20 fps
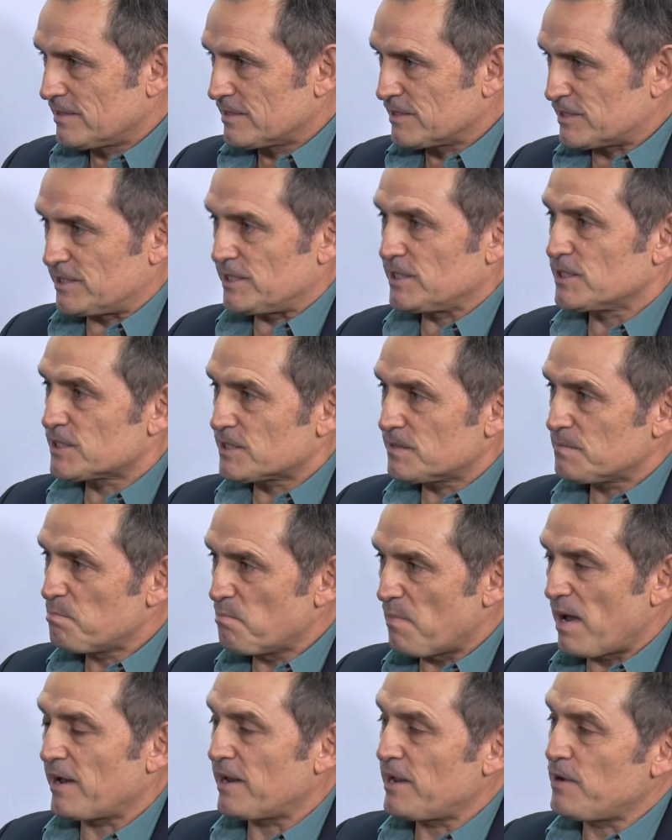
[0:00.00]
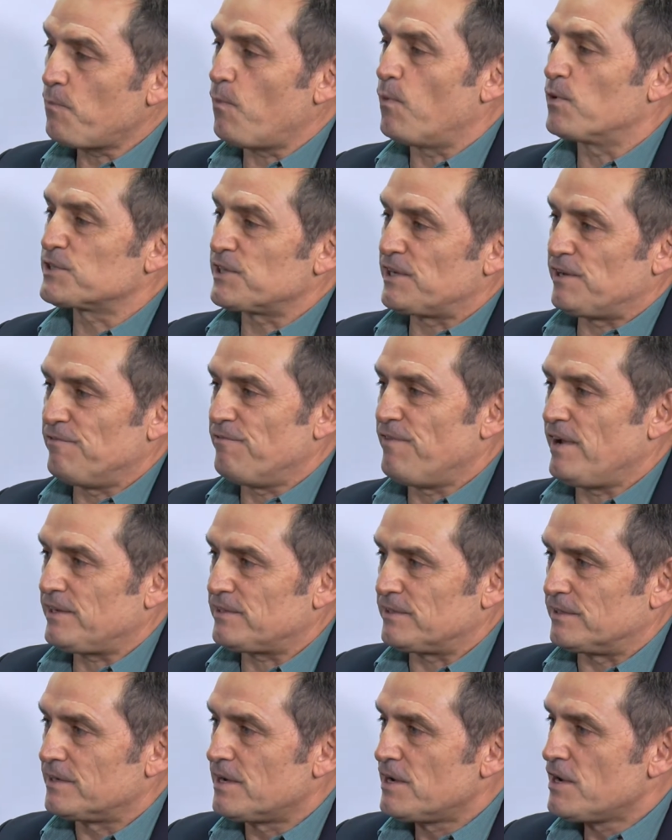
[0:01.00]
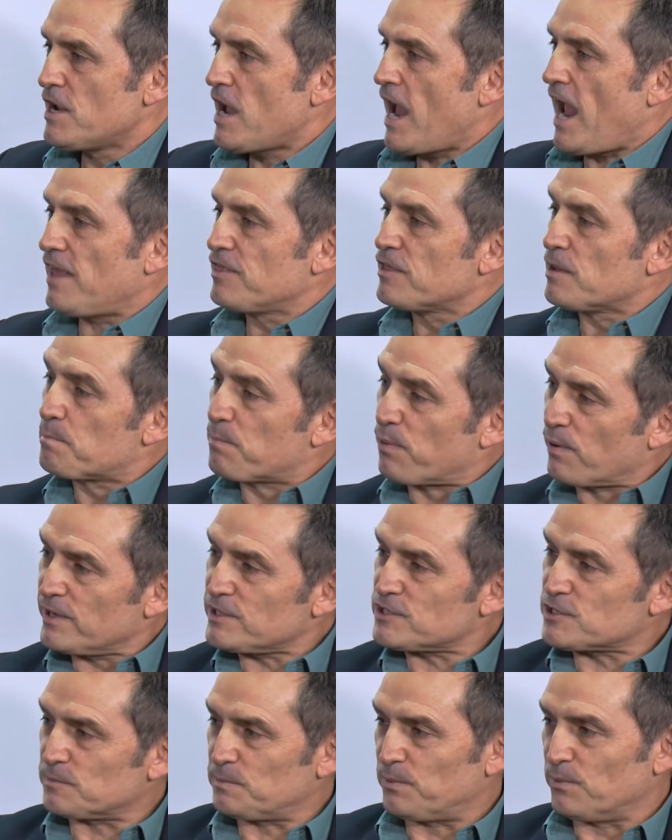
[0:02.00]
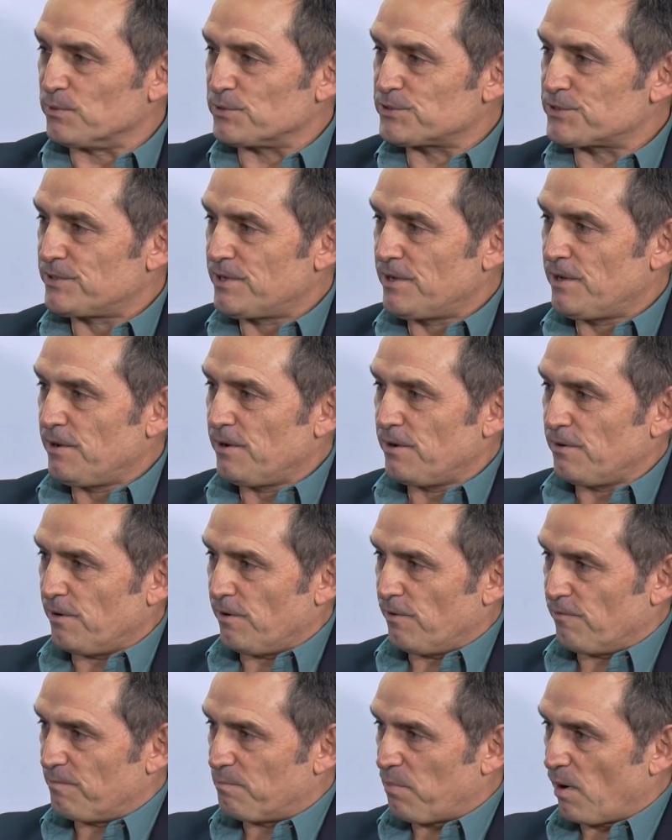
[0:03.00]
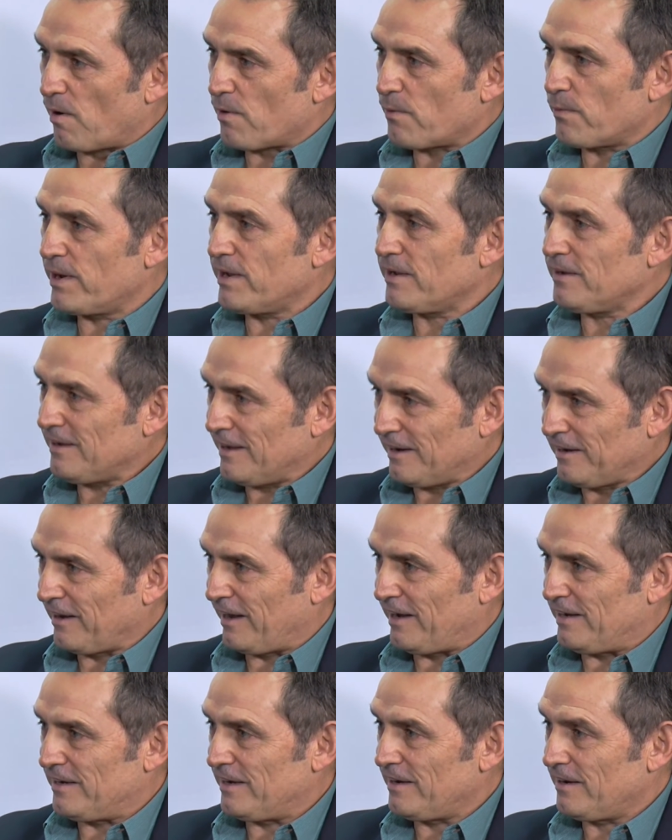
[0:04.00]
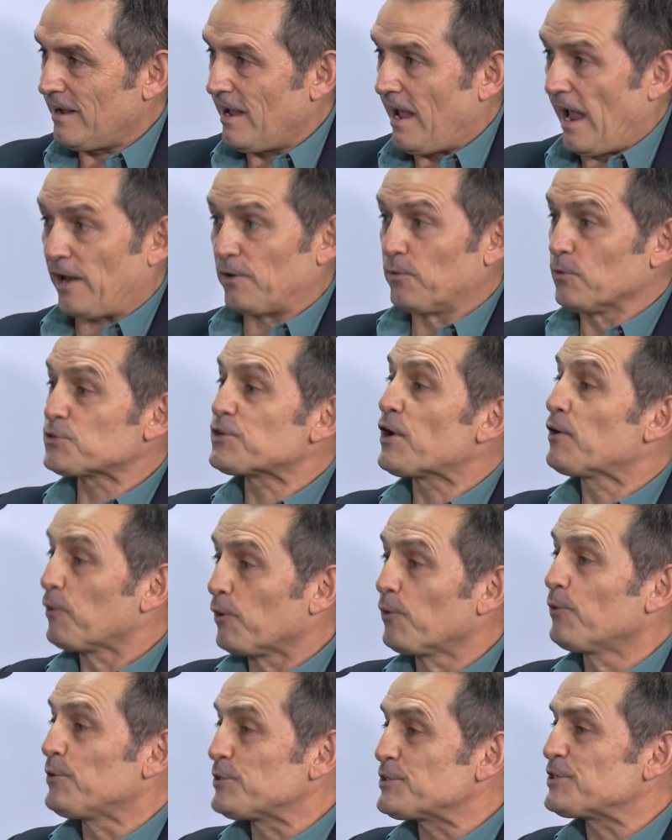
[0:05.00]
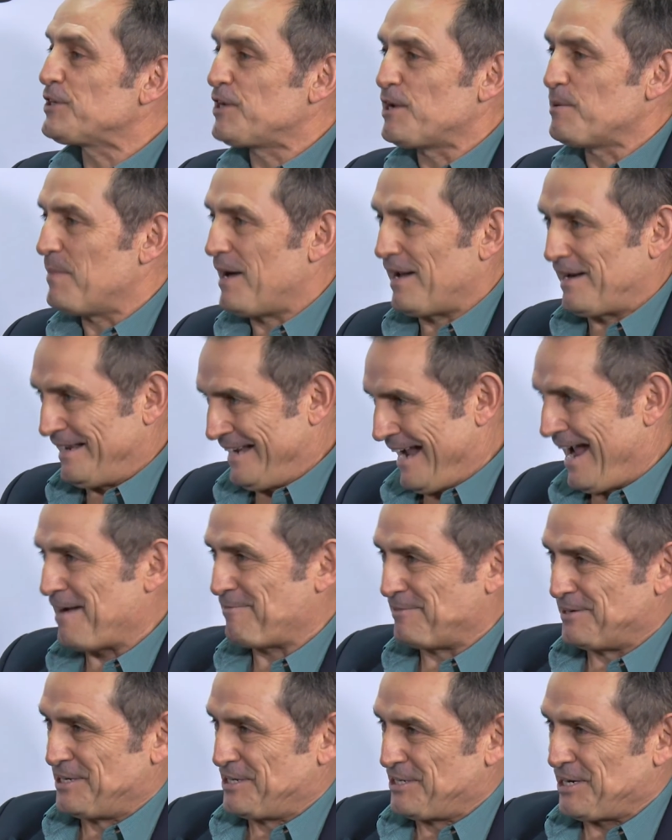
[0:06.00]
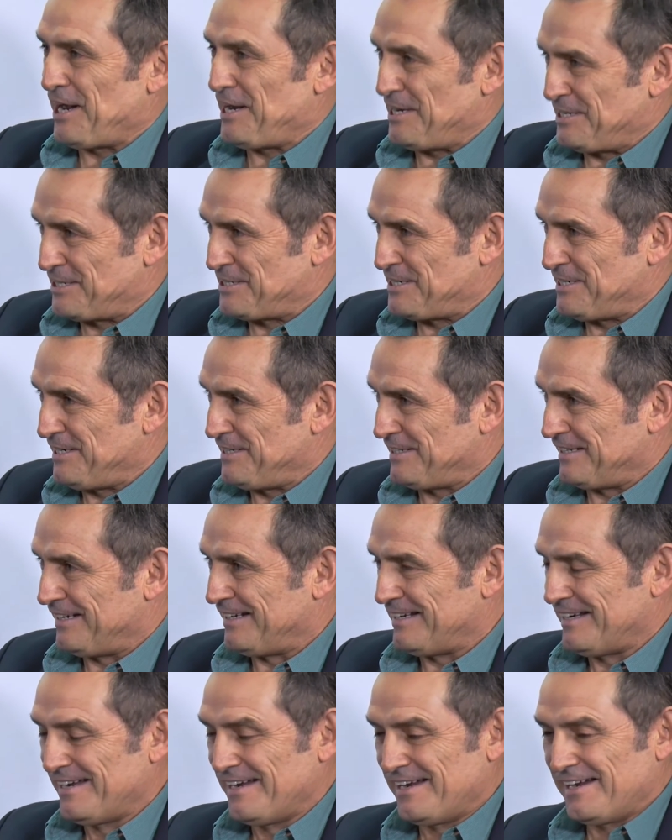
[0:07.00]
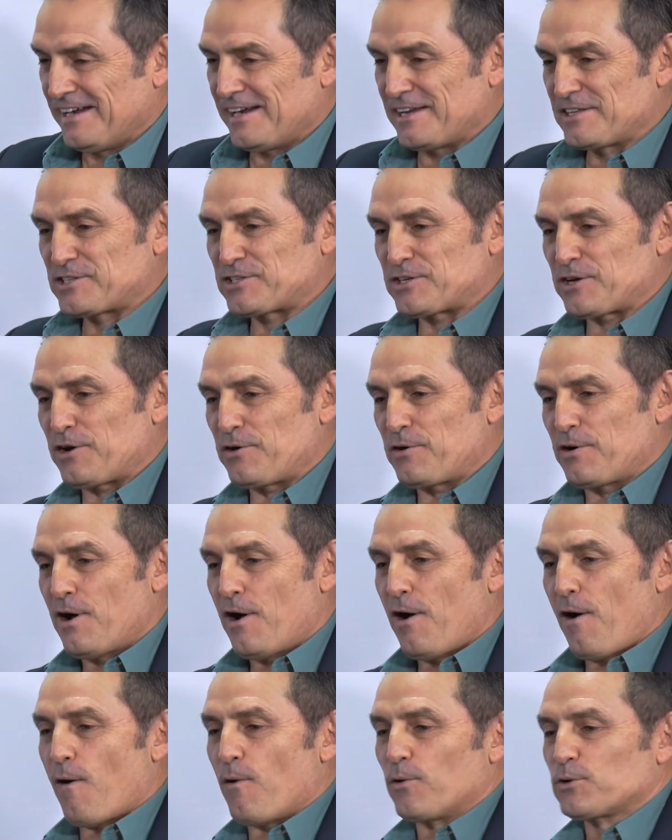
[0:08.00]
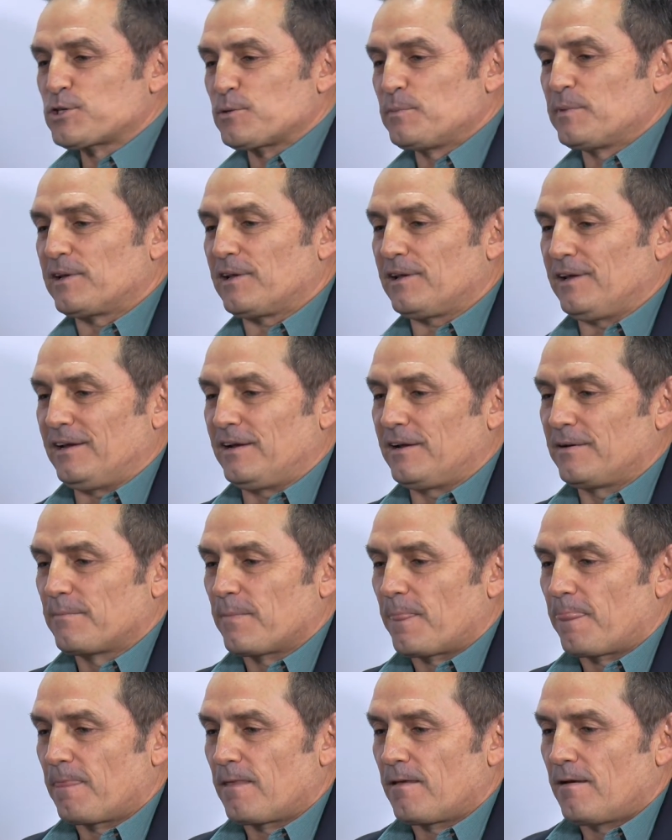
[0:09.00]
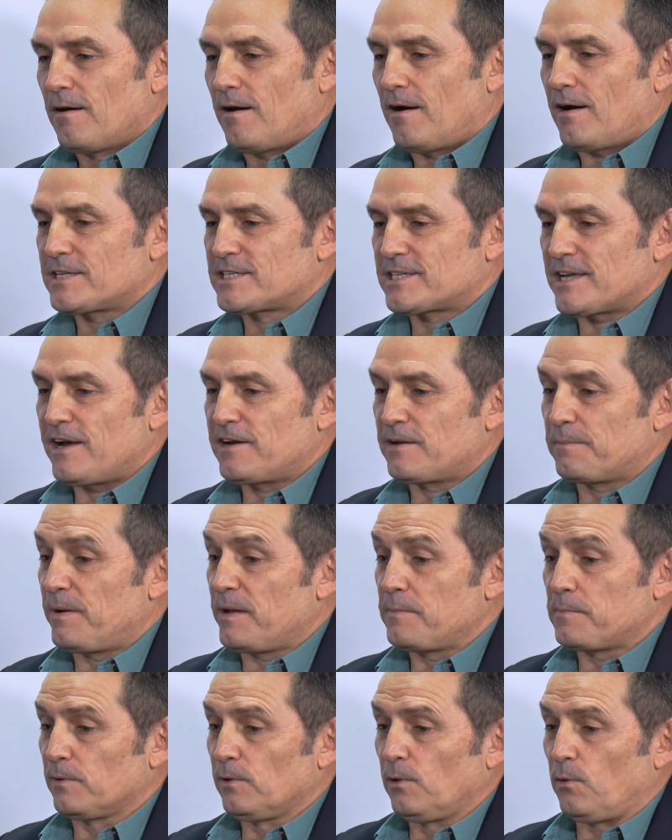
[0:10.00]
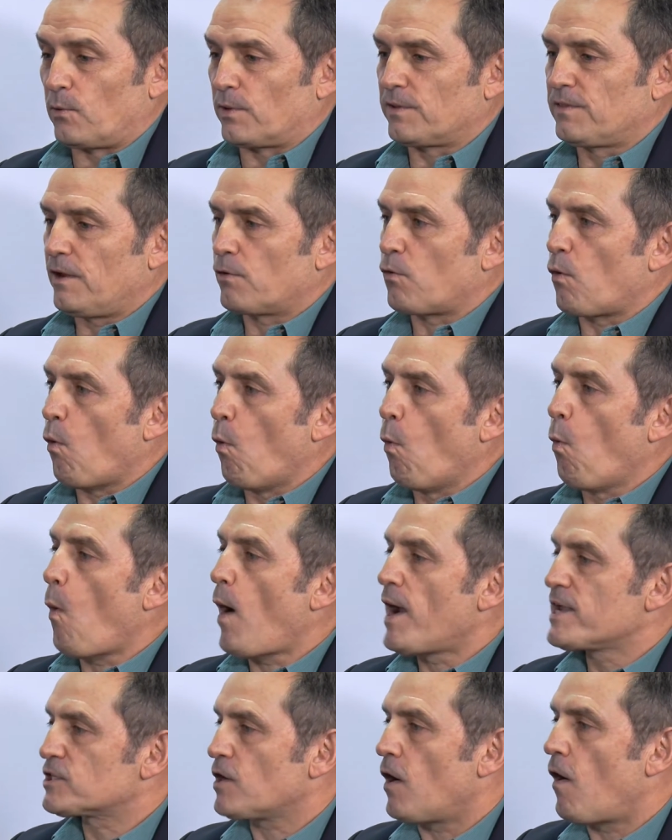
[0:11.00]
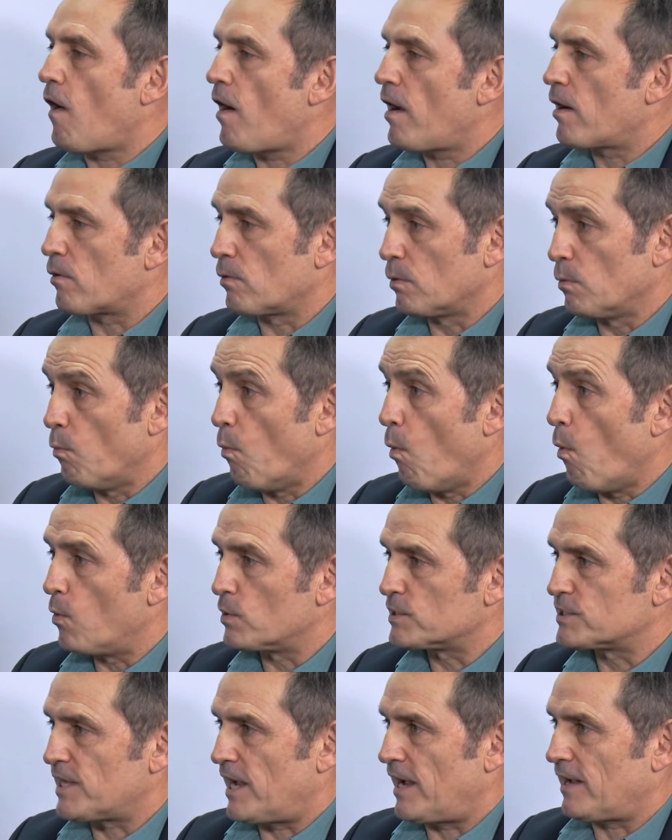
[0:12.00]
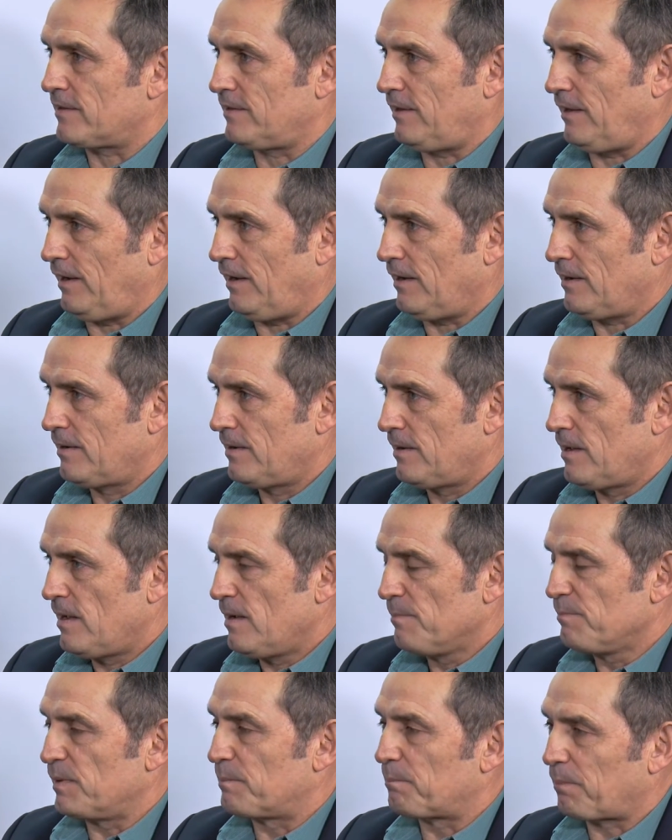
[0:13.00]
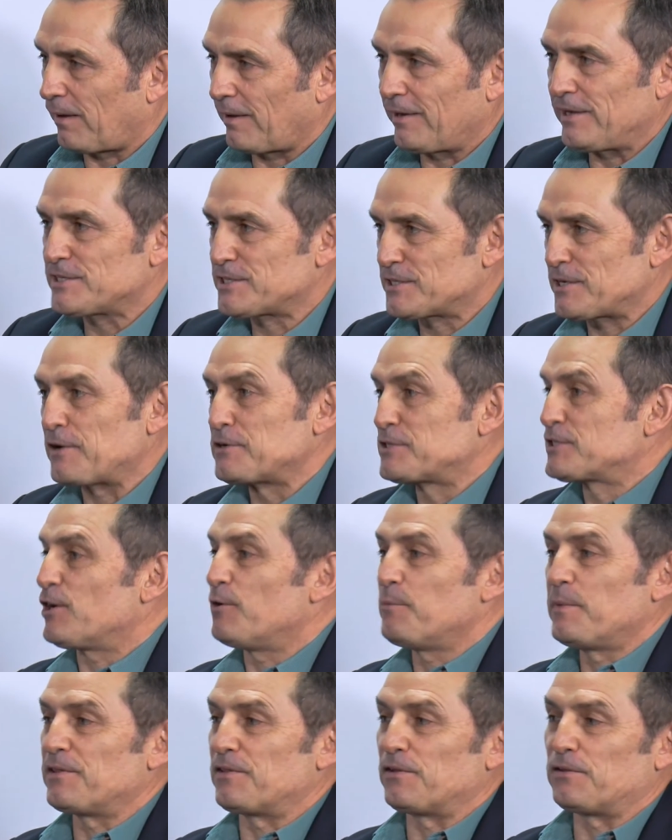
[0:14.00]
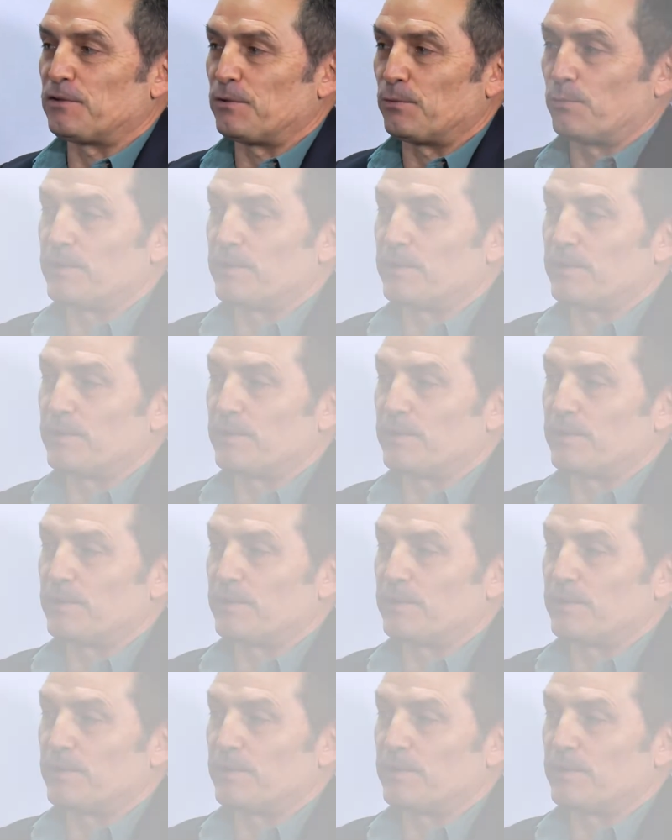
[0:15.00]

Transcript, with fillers: since money was invented. And the principles of borrowing and lending and also losing your money haven't changed either. Mm-hmm. And so ultimately, I say to people, look, there are always higher rewards out there. But please don't tell me that the